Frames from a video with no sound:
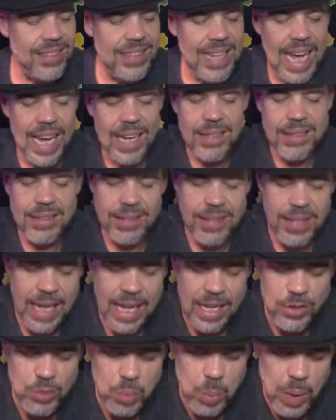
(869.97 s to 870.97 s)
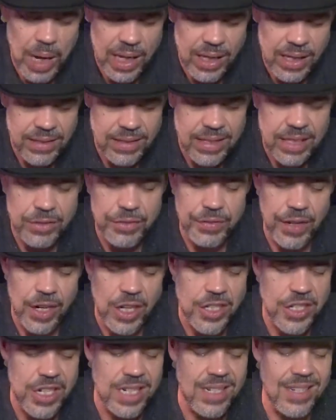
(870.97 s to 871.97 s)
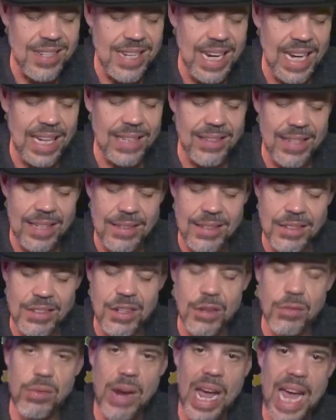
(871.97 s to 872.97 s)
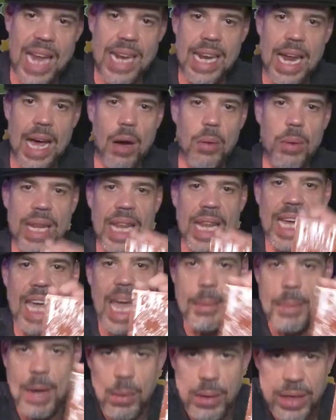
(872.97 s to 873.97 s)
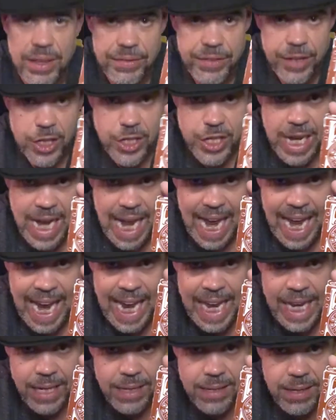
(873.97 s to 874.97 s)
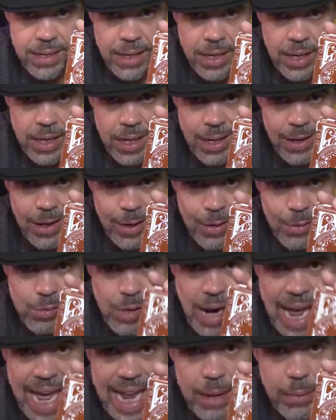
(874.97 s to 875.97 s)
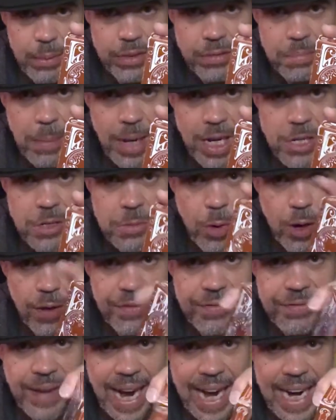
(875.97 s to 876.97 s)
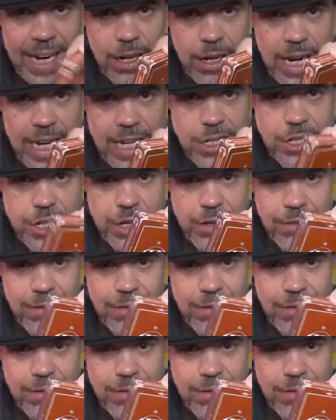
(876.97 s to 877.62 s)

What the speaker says: decks, as well as this version 6. This is the red. Now, when they came out with the version 8 red, it was much more fire engine